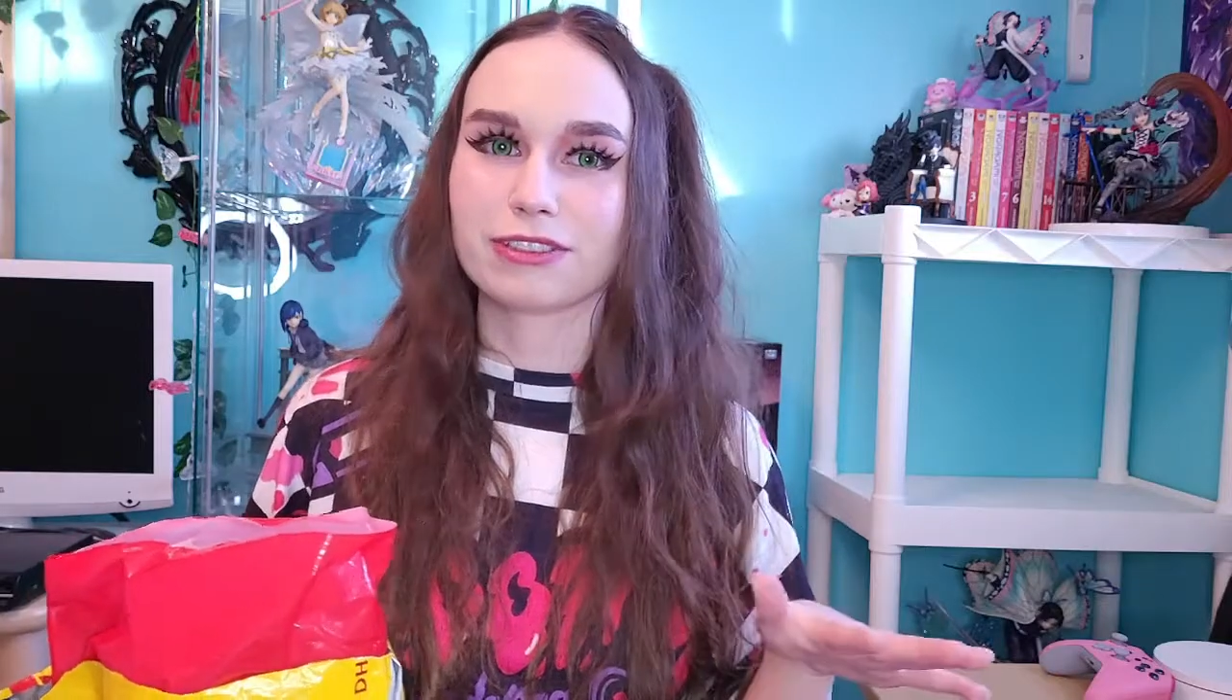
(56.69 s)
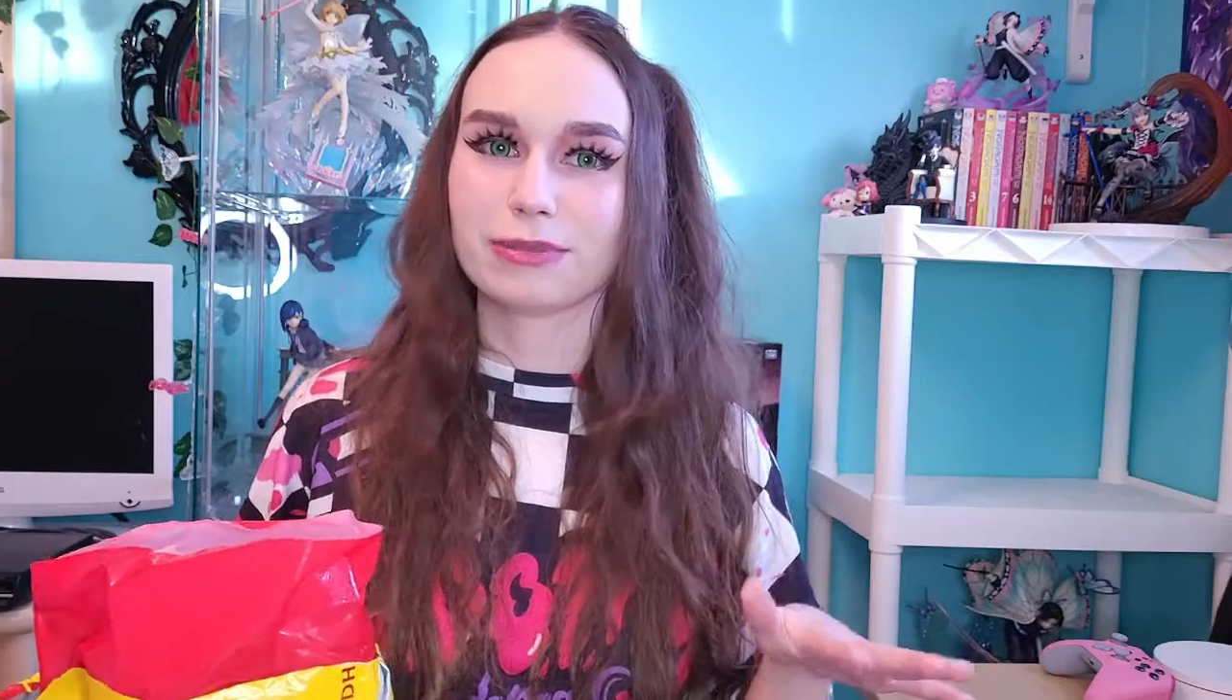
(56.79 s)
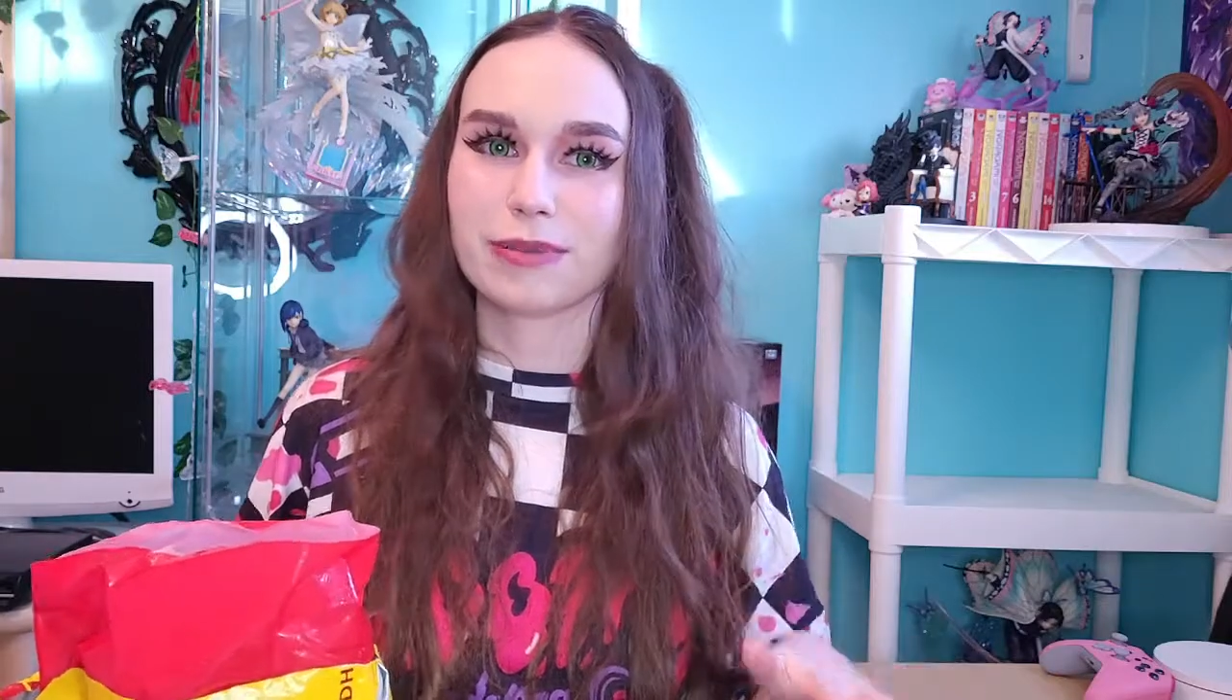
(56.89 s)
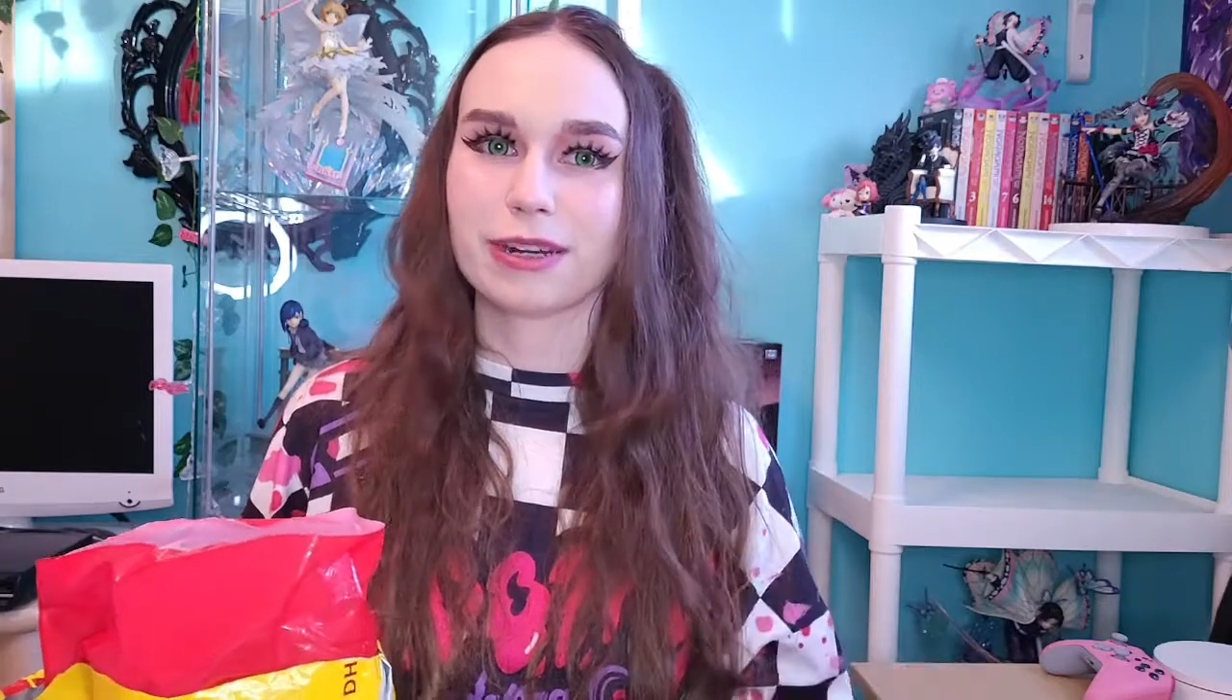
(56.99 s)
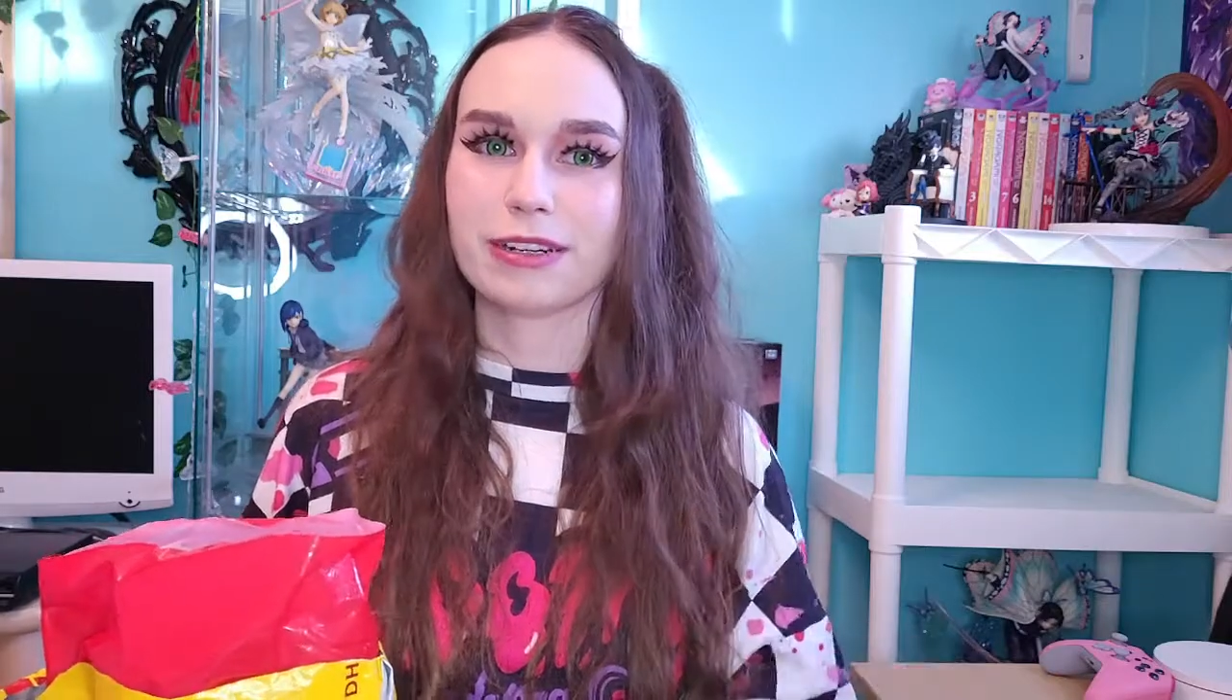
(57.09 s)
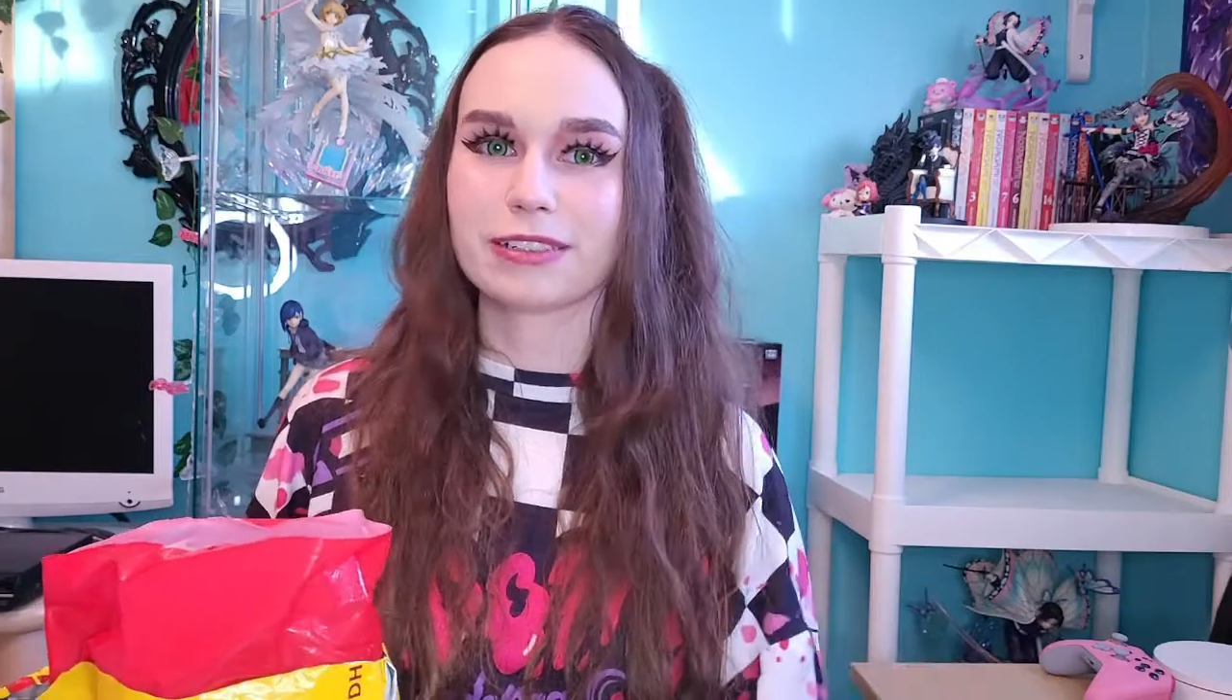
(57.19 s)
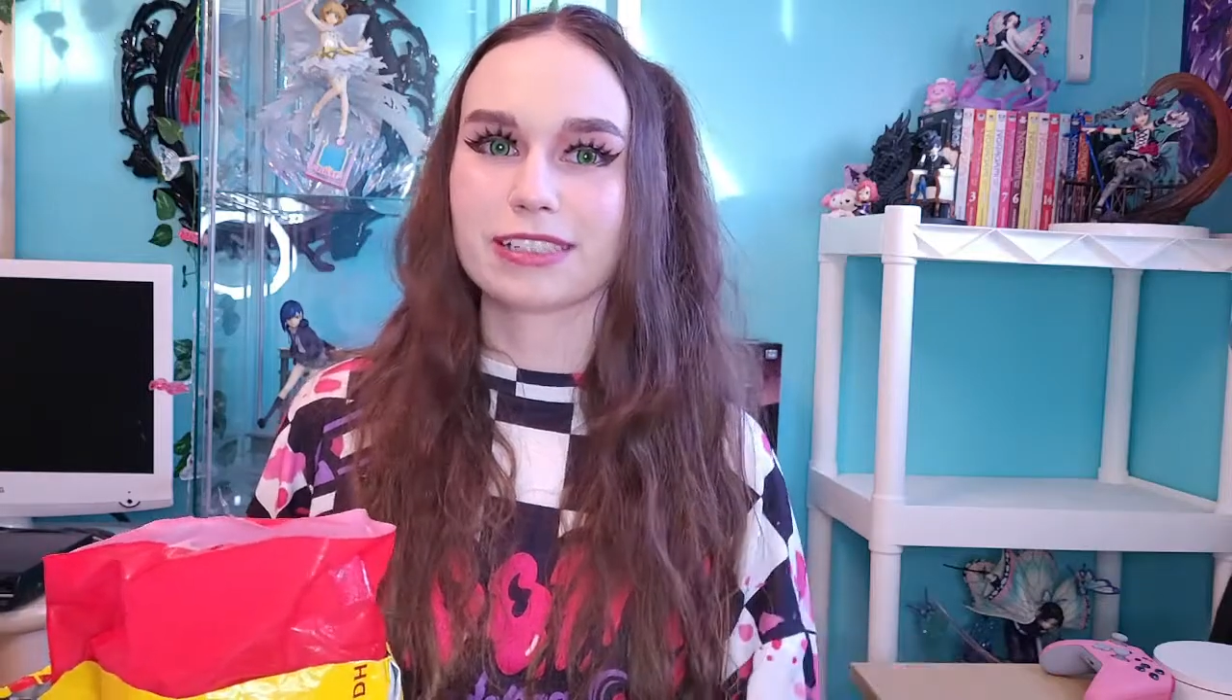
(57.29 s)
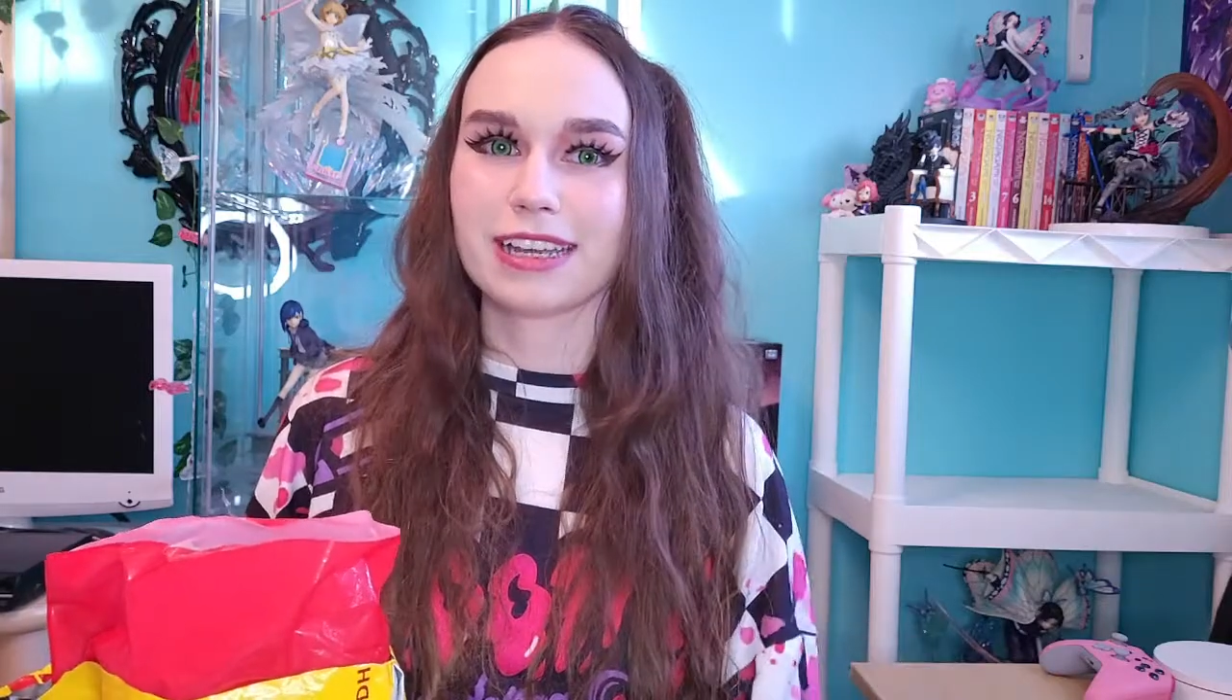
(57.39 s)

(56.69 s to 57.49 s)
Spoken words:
Gloomy Bears,